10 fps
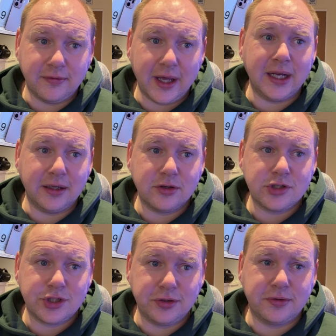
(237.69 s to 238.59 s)
then it
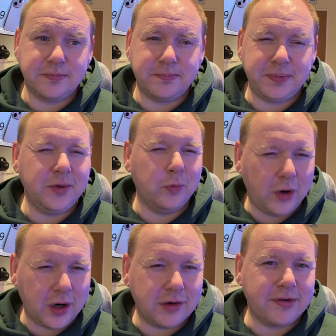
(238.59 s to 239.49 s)
should be
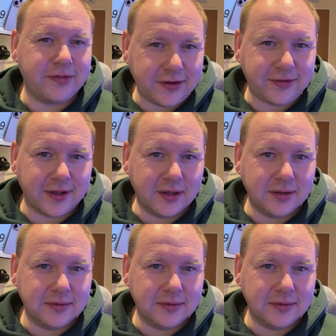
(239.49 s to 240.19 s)
water resistant.